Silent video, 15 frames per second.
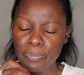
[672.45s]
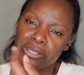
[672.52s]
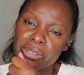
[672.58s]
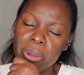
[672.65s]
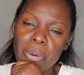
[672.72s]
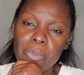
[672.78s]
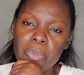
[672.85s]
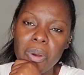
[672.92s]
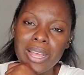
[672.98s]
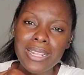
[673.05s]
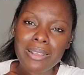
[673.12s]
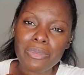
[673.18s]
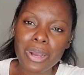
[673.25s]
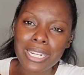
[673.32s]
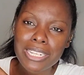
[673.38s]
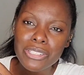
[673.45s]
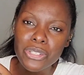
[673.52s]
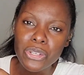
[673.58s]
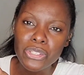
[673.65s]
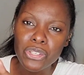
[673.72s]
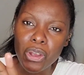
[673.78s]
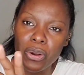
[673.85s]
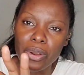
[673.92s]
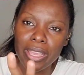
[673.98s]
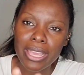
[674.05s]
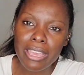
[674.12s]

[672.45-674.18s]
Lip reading: So what is your story?